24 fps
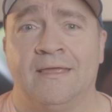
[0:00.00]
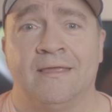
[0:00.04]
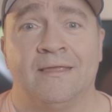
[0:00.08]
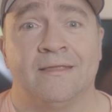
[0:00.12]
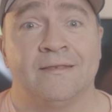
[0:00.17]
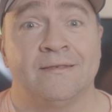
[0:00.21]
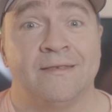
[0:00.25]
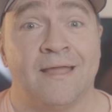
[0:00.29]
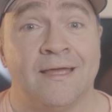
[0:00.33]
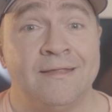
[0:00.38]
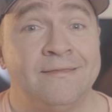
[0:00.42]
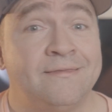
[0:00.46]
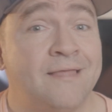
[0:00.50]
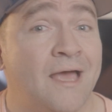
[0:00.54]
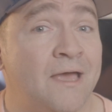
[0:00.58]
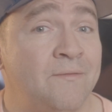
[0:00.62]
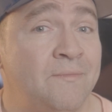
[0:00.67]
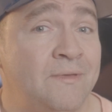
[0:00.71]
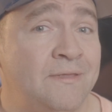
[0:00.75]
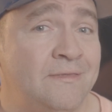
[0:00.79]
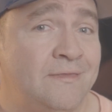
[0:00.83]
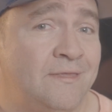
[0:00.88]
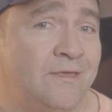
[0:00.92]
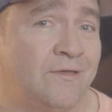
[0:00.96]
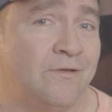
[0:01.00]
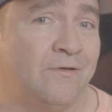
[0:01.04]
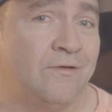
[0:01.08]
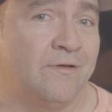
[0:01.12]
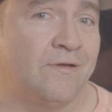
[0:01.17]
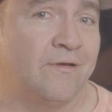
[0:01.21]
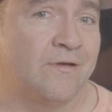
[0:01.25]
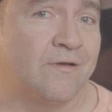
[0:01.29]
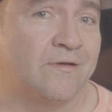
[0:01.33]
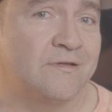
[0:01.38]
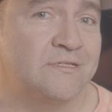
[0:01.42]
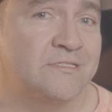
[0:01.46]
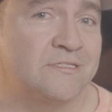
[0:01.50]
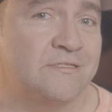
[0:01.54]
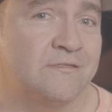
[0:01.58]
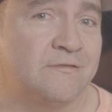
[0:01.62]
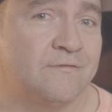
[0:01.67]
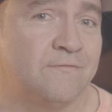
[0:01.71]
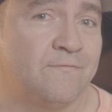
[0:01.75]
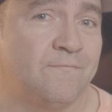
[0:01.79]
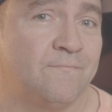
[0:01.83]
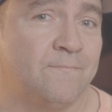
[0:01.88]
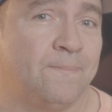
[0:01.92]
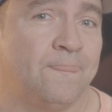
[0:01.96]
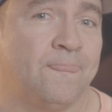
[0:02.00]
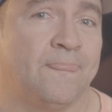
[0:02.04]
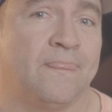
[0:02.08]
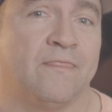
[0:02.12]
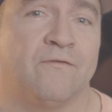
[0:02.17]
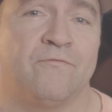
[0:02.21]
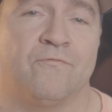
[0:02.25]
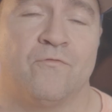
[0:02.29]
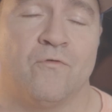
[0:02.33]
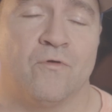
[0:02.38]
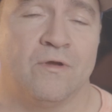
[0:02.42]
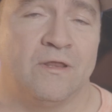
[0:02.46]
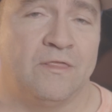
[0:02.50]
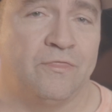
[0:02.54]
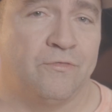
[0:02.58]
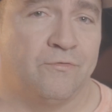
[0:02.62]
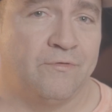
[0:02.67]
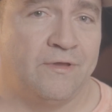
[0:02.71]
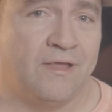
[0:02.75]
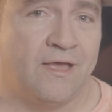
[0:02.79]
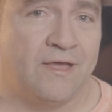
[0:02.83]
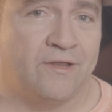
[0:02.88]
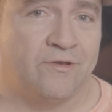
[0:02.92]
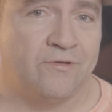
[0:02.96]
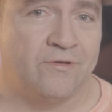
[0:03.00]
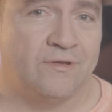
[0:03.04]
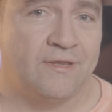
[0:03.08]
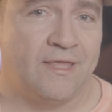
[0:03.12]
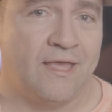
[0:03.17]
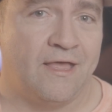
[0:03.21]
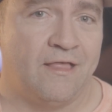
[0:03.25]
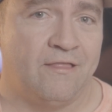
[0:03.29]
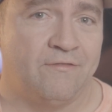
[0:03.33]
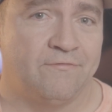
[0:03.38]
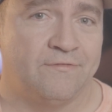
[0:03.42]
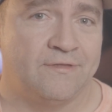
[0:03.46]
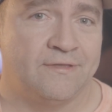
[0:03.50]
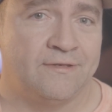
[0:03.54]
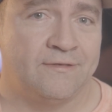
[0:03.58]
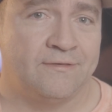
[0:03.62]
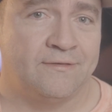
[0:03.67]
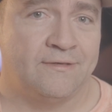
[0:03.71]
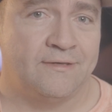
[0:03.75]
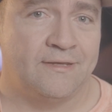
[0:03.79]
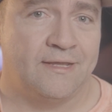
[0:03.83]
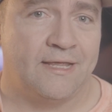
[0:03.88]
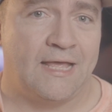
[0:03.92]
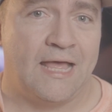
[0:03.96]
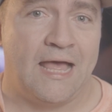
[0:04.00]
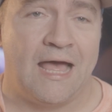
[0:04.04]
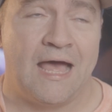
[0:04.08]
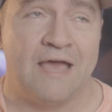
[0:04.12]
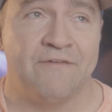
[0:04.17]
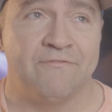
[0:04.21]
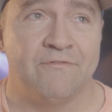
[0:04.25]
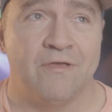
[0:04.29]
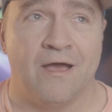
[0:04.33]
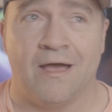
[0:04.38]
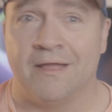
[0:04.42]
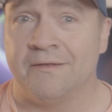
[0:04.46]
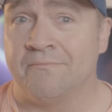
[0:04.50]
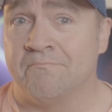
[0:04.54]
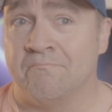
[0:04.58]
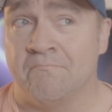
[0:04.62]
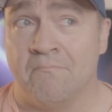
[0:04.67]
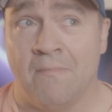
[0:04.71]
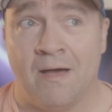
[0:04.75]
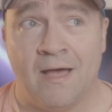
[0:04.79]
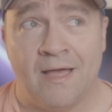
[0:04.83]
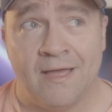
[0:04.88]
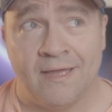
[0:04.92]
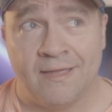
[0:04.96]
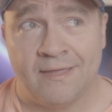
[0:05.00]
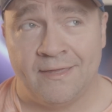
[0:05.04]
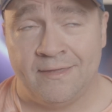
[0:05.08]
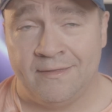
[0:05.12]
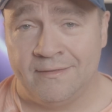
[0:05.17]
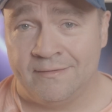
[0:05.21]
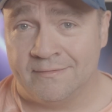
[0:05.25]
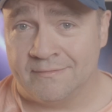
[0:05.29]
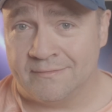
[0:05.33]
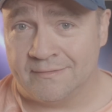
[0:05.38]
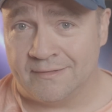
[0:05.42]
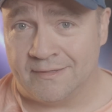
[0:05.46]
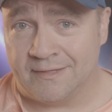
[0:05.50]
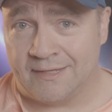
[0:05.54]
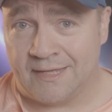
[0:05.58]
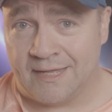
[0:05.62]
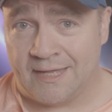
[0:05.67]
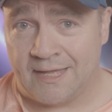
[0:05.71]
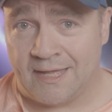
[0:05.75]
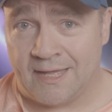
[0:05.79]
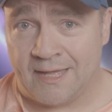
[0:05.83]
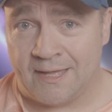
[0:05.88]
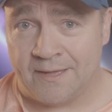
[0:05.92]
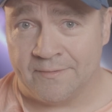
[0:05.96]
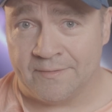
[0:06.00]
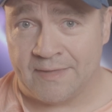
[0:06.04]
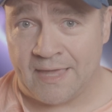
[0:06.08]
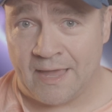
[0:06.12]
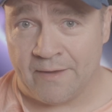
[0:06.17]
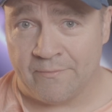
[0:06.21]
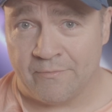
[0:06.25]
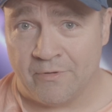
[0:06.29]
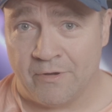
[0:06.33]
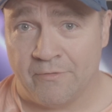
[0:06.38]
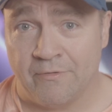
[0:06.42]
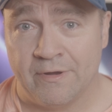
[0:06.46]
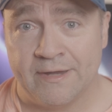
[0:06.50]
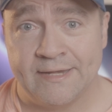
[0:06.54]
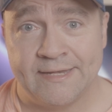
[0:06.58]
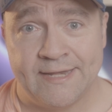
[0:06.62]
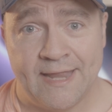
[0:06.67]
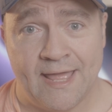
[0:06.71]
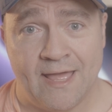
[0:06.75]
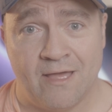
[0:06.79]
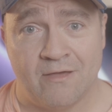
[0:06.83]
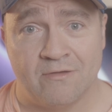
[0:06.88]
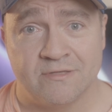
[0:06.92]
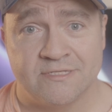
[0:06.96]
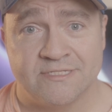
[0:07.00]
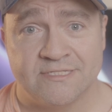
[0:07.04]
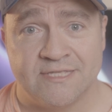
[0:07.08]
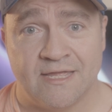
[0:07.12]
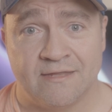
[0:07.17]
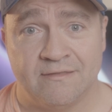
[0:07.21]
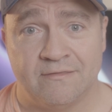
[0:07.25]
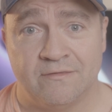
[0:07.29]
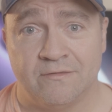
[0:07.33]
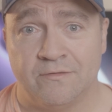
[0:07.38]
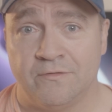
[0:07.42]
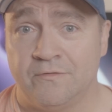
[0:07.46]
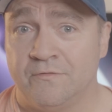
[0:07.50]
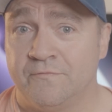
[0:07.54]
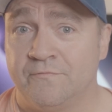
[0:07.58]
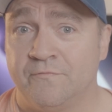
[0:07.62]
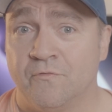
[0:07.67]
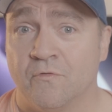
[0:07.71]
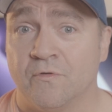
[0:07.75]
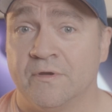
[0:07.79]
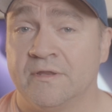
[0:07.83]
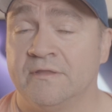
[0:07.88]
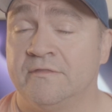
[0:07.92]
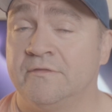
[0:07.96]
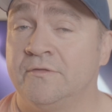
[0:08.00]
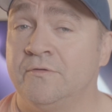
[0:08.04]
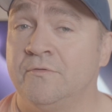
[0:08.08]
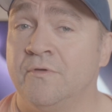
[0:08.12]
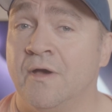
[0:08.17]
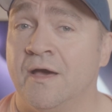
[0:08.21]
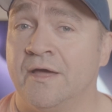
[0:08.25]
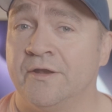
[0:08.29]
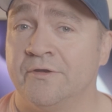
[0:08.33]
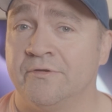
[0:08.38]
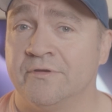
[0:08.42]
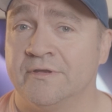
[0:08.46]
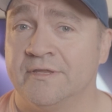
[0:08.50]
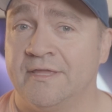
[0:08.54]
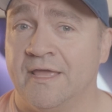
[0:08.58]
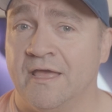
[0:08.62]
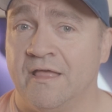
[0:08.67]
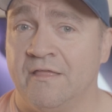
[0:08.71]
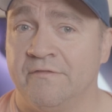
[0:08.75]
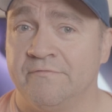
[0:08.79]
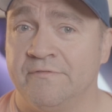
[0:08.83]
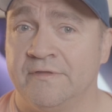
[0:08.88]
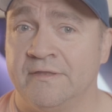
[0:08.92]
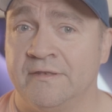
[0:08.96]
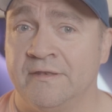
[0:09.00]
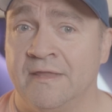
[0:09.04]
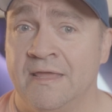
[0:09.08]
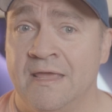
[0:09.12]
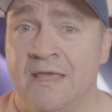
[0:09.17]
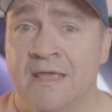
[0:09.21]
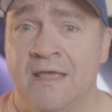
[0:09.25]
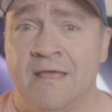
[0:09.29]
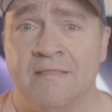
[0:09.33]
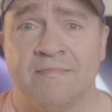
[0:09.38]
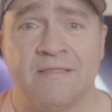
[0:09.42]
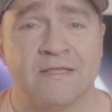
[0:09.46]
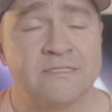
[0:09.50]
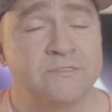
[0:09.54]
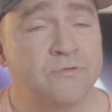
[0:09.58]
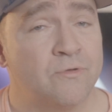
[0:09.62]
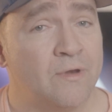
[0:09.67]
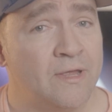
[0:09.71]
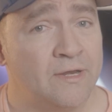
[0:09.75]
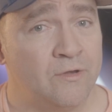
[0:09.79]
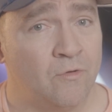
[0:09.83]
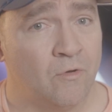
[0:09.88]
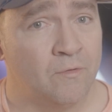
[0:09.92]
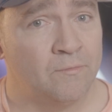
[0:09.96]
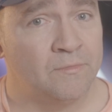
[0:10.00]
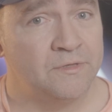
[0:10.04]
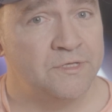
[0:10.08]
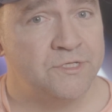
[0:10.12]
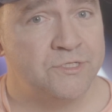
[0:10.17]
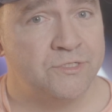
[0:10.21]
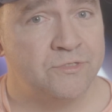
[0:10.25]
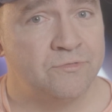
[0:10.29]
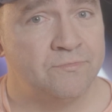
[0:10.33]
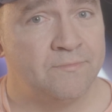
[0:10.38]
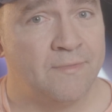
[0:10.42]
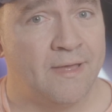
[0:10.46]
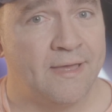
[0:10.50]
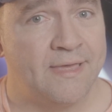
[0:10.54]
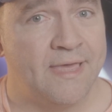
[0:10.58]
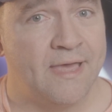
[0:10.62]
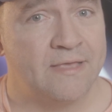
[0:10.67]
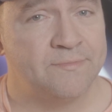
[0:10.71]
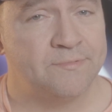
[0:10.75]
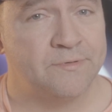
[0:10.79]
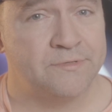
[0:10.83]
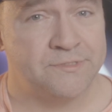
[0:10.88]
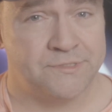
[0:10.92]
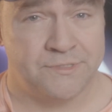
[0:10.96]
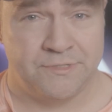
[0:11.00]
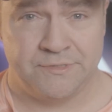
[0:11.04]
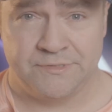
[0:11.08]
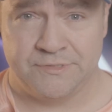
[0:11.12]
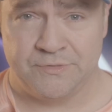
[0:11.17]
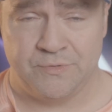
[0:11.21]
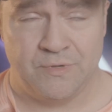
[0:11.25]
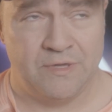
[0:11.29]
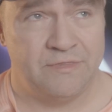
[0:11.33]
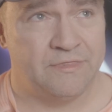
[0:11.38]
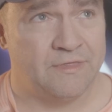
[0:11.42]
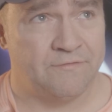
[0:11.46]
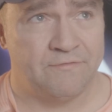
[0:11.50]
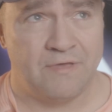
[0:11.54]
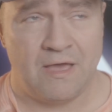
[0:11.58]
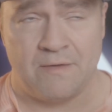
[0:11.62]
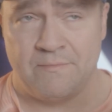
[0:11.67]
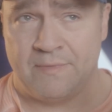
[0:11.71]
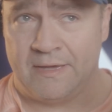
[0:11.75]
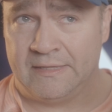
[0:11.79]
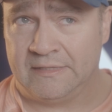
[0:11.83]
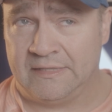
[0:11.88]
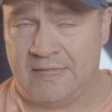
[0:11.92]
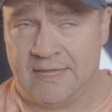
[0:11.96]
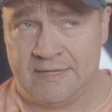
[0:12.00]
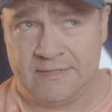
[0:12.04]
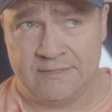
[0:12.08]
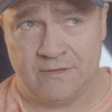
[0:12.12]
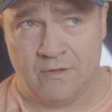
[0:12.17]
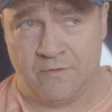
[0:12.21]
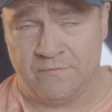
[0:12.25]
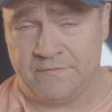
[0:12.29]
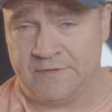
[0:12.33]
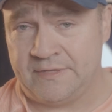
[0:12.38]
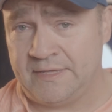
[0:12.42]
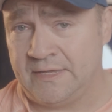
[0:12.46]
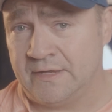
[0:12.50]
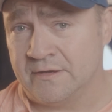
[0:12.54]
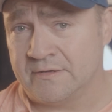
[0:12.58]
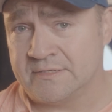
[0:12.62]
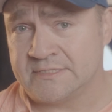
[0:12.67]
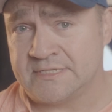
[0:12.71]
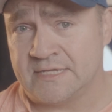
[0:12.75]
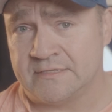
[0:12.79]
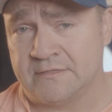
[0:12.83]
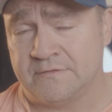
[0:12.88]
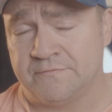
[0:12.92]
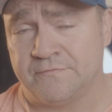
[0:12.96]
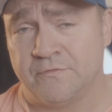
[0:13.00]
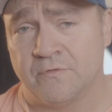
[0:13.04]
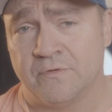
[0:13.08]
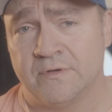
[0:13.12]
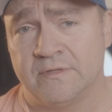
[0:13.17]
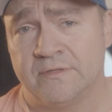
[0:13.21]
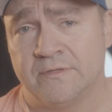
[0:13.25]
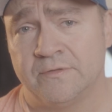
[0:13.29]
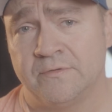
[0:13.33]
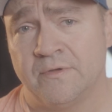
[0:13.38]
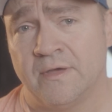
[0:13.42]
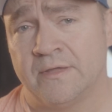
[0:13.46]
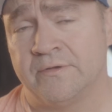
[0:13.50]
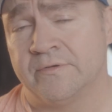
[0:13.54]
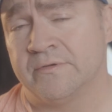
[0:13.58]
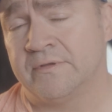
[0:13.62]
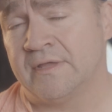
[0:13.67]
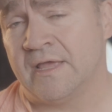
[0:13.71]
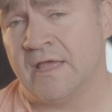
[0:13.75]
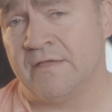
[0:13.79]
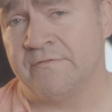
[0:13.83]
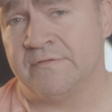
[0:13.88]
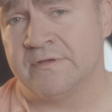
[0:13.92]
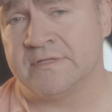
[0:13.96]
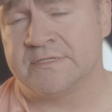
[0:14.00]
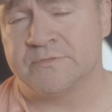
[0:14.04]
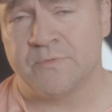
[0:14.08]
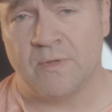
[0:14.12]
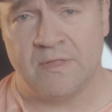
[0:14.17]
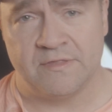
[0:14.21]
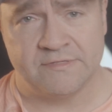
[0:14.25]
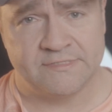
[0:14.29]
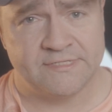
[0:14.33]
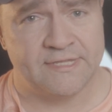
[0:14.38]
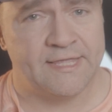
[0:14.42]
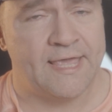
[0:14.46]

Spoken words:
nighttime interiors 4300 Kelvin. I've got my camera right now set to 4200 Kelvin. That's what I normally shoot my episodes with. I've got my light over here set to 4200 Kelvin as well as the